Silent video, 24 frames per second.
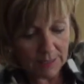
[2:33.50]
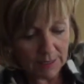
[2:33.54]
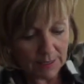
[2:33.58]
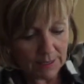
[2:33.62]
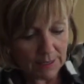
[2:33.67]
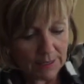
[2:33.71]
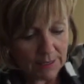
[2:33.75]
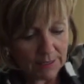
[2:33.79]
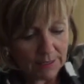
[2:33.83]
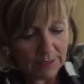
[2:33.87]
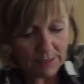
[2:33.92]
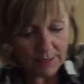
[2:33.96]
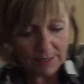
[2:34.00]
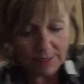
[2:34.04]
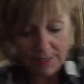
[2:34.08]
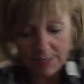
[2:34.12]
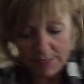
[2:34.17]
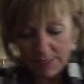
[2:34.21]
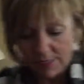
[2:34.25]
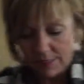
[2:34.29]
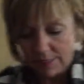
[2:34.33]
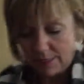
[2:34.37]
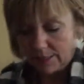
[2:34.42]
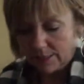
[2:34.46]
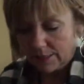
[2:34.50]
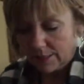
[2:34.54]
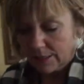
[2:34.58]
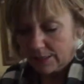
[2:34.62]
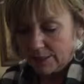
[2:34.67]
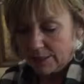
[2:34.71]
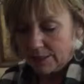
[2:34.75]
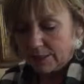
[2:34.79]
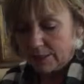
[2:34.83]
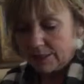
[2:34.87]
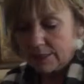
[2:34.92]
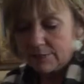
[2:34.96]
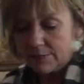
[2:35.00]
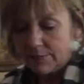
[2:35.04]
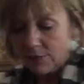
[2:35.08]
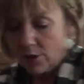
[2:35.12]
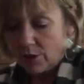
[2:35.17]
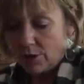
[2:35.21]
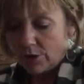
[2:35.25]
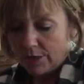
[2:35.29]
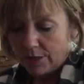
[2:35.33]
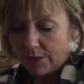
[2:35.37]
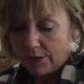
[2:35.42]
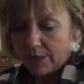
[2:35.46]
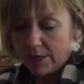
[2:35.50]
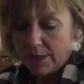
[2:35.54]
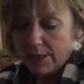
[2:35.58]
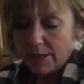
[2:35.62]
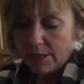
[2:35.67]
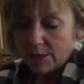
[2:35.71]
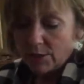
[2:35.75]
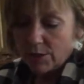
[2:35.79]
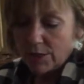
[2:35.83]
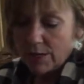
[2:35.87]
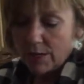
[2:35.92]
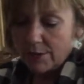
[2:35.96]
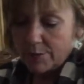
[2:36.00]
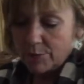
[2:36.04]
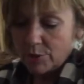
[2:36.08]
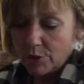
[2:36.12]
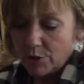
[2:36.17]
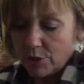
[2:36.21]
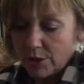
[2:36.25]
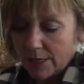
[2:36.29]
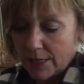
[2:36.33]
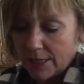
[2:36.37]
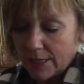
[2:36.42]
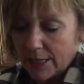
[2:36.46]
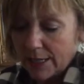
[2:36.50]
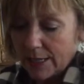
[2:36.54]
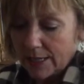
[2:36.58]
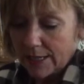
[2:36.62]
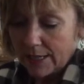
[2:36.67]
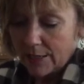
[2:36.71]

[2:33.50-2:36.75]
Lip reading: nice and it'll live longer. So now I'm just going to cut